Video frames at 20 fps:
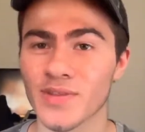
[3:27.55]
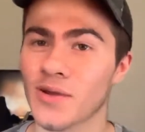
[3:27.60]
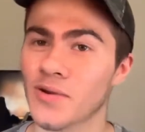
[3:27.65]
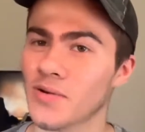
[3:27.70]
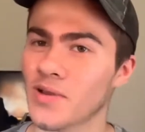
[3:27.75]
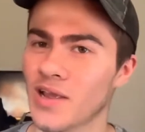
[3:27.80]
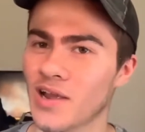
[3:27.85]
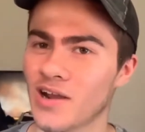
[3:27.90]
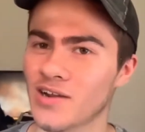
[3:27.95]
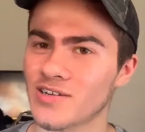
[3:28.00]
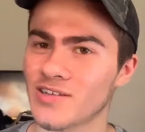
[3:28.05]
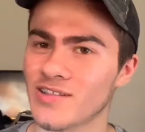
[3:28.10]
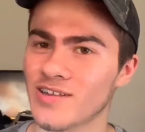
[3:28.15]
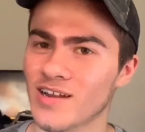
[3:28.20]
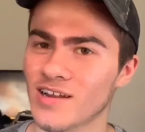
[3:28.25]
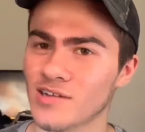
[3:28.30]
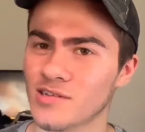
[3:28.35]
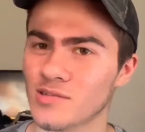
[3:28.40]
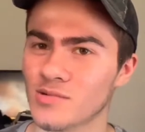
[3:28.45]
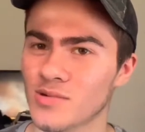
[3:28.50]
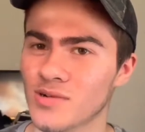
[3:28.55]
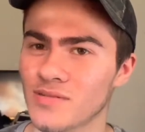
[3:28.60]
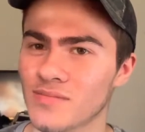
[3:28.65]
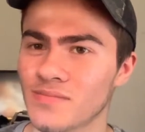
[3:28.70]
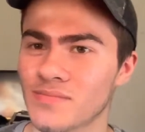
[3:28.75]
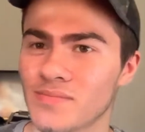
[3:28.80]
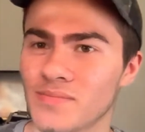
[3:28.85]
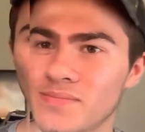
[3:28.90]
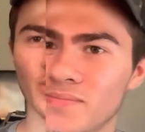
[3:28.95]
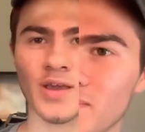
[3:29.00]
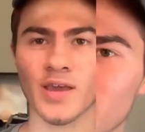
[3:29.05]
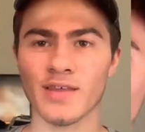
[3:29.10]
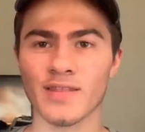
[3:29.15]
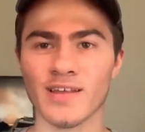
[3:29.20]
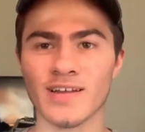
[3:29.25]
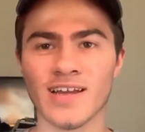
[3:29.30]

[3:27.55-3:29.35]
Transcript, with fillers: Okay, on to the next one. Okay, the